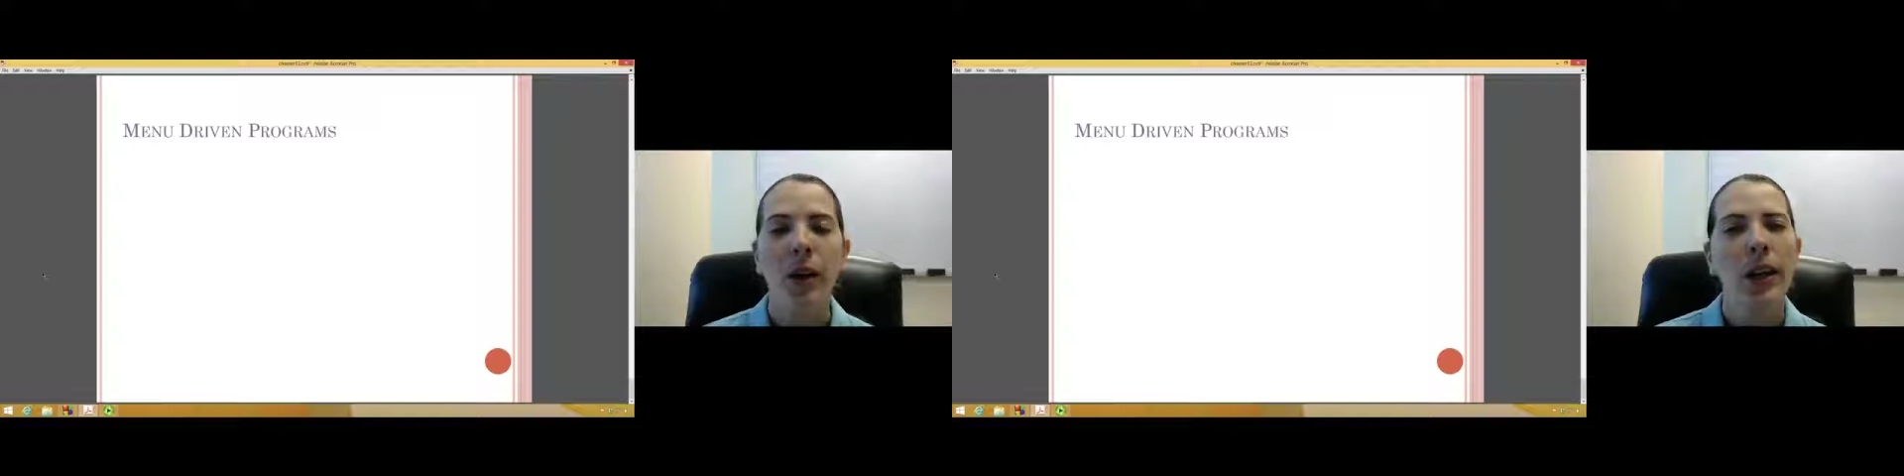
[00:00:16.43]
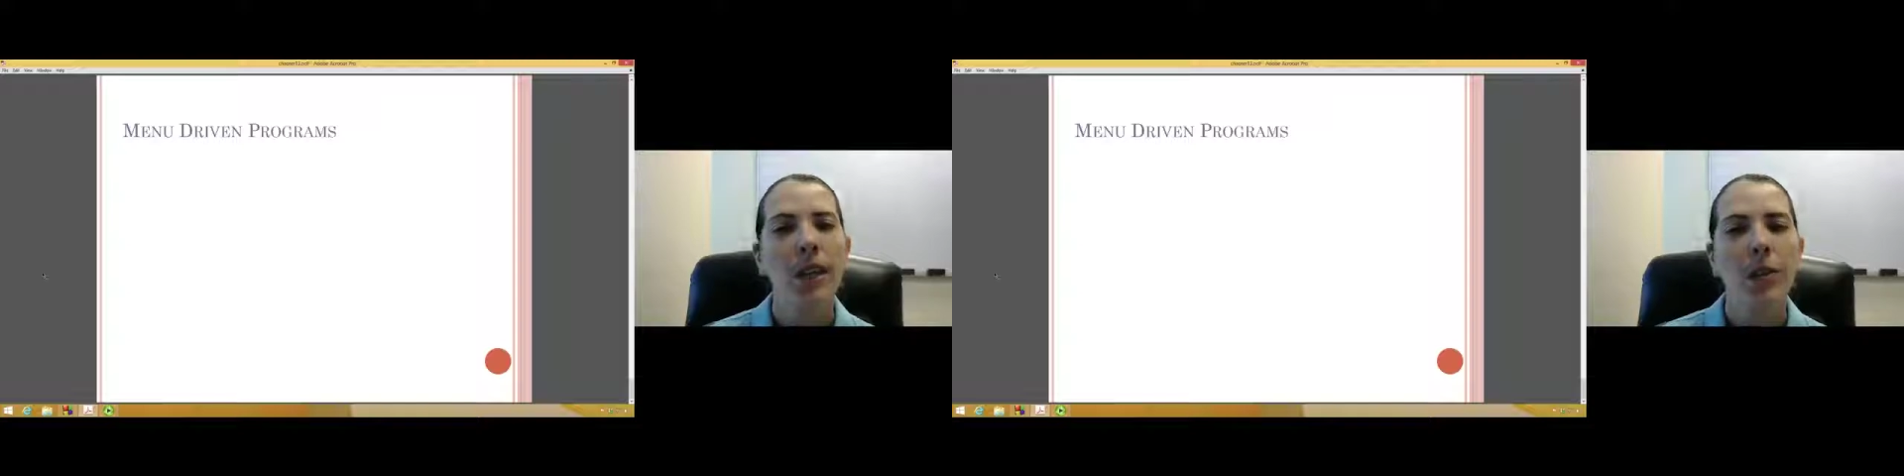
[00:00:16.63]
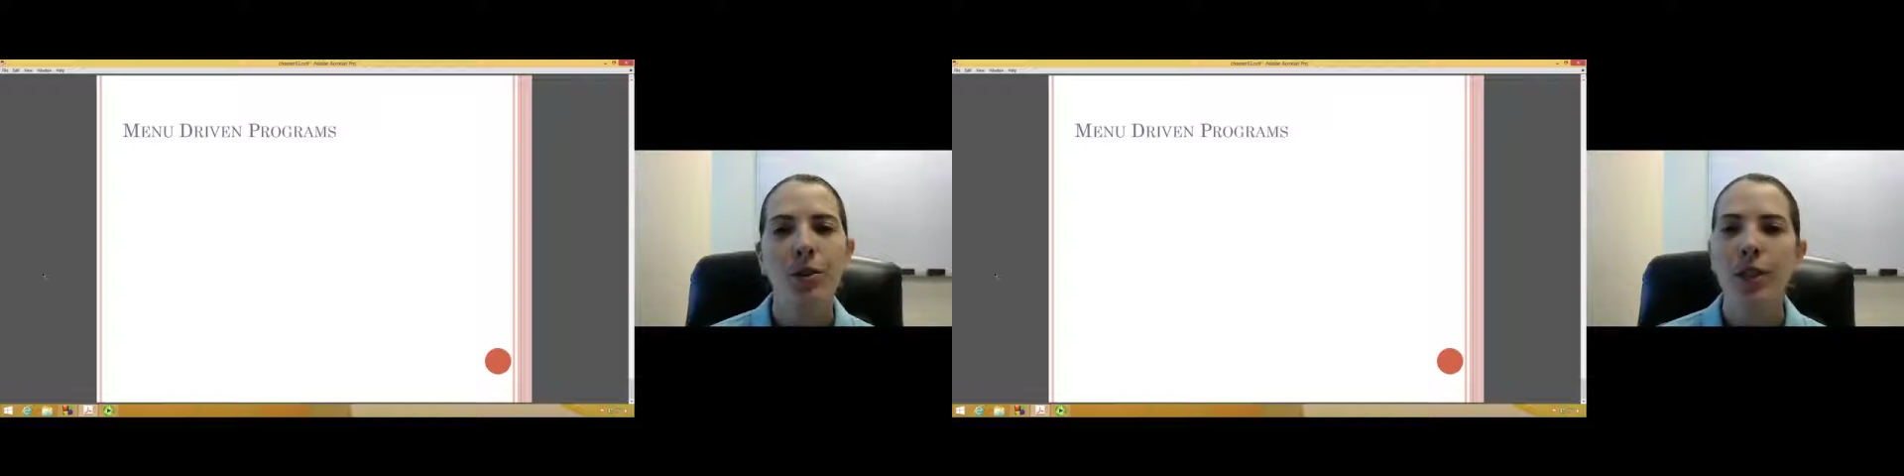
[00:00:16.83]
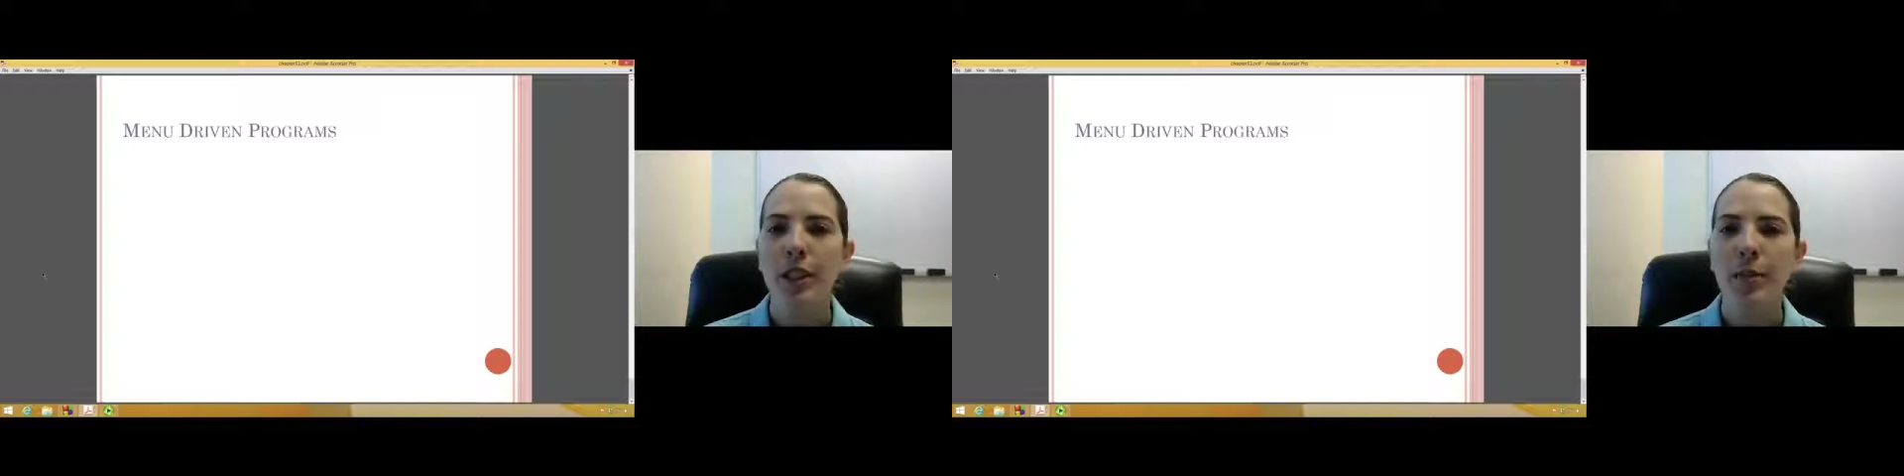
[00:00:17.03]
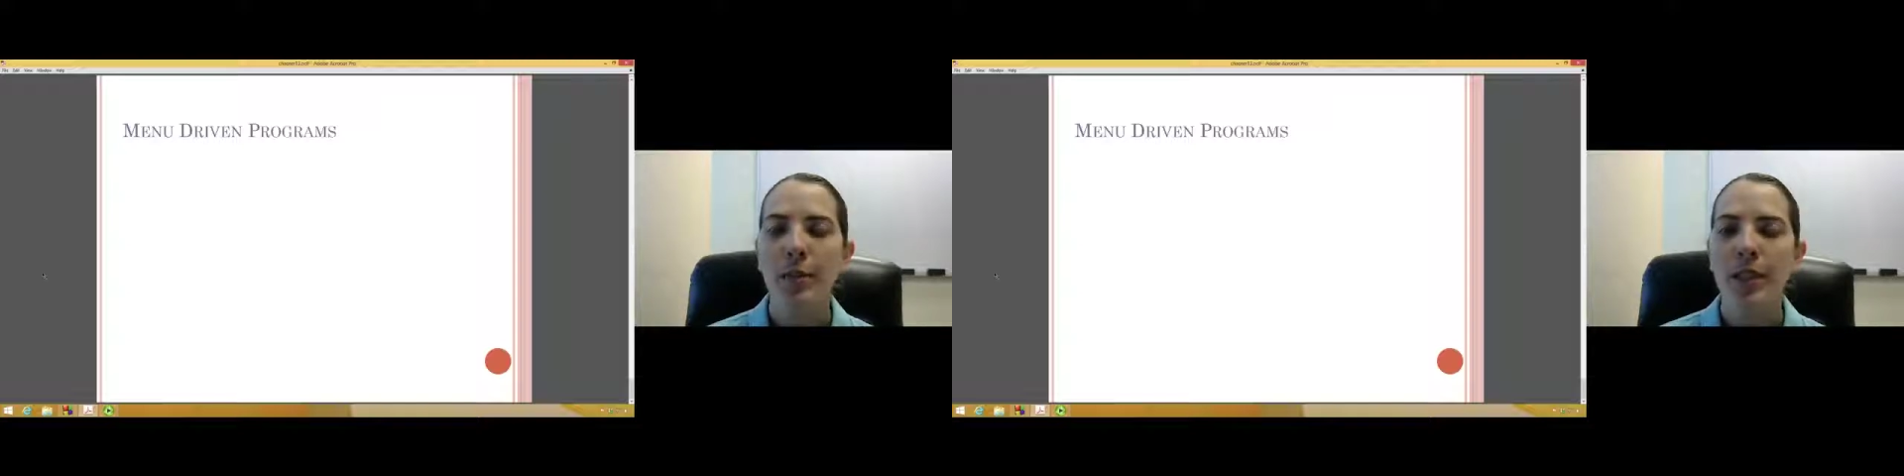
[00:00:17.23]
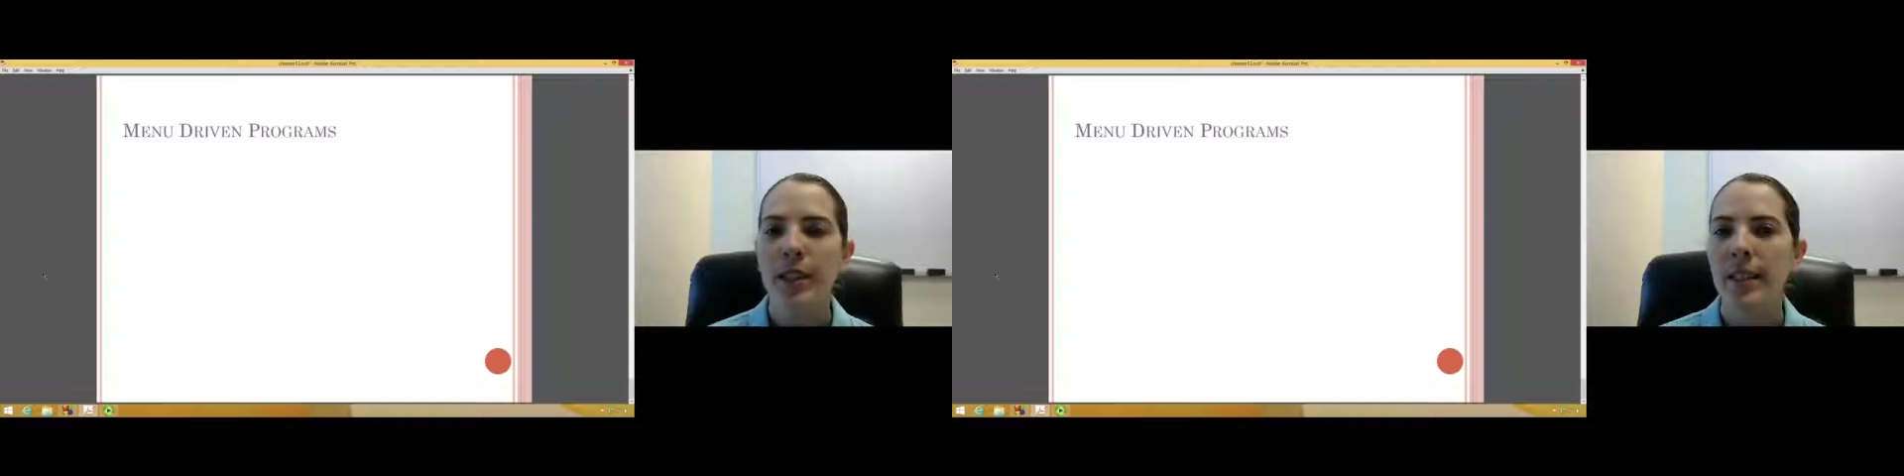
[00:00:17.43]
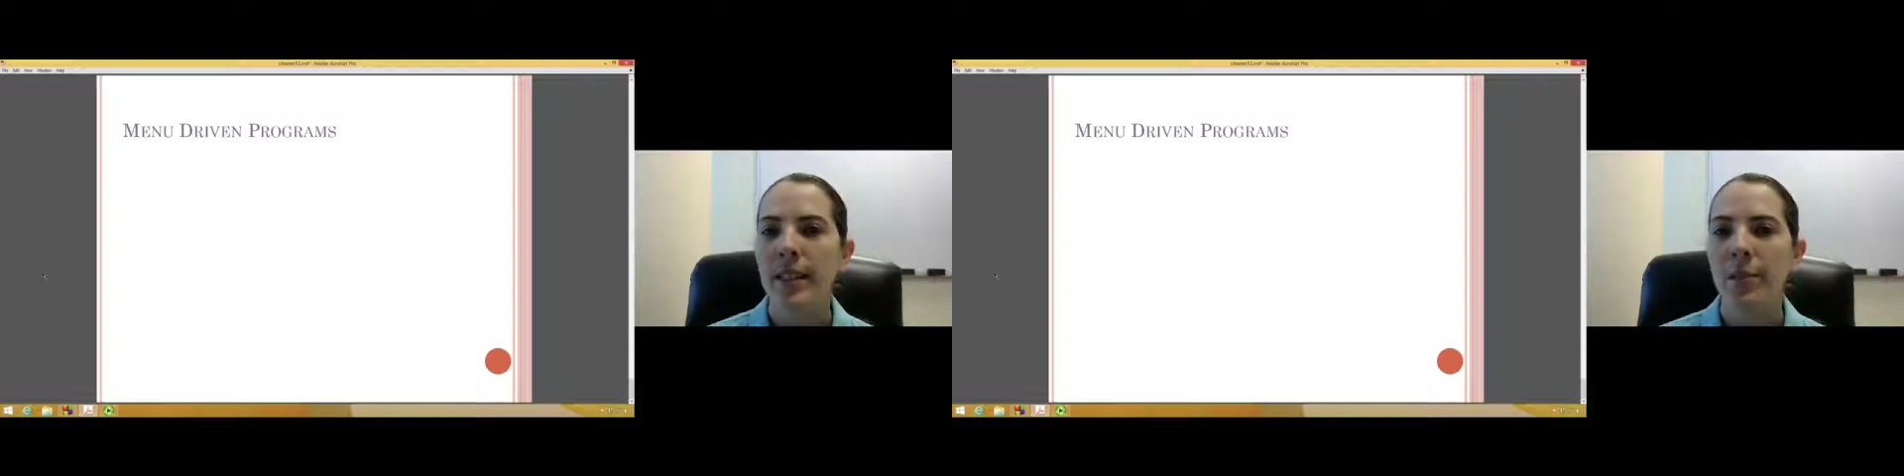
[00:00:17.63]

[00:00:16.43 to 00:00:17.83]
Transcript: The user is presented